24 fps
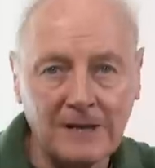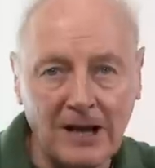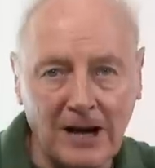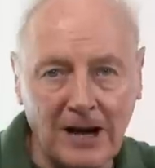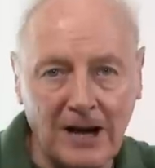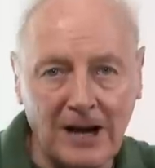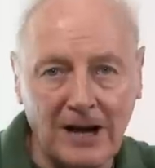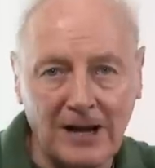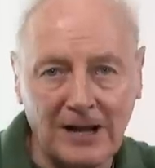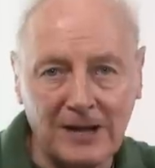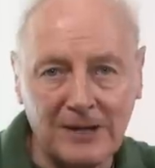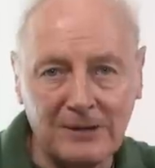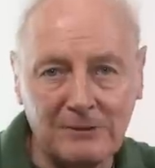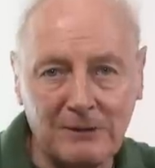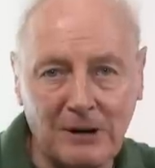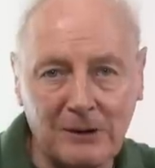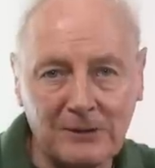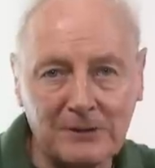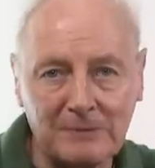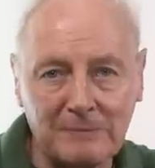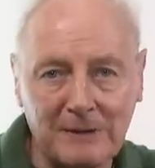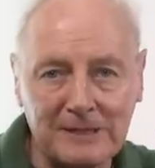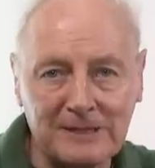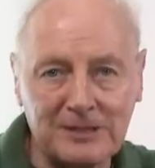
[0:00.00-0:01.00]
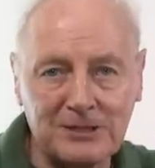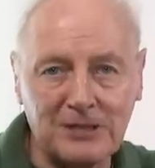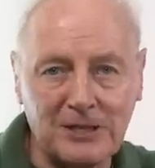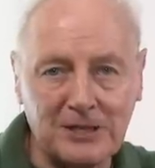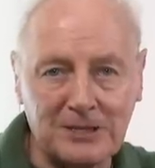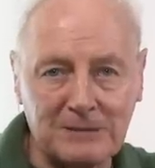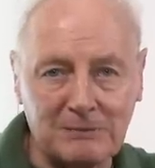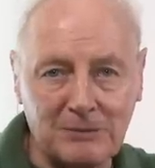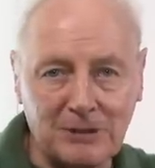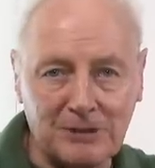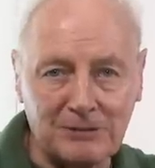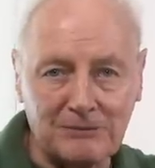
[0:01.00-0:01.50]
Hi, welcome back to
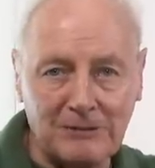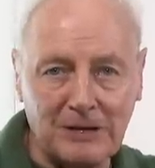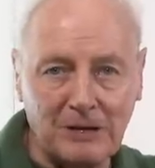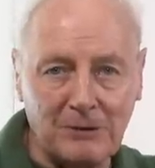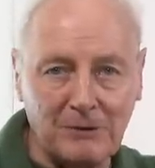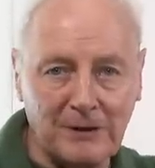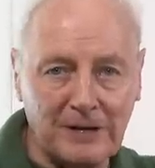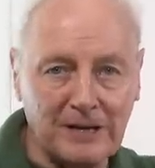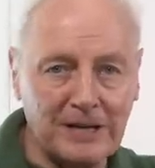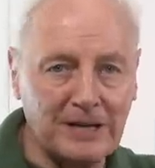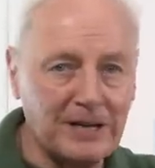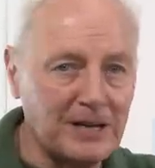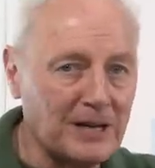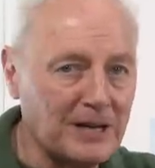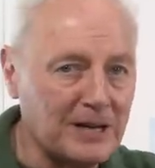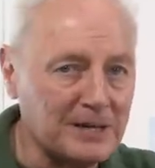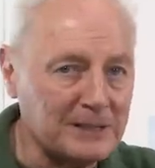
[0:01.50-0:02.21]
Chadwick Model Railway.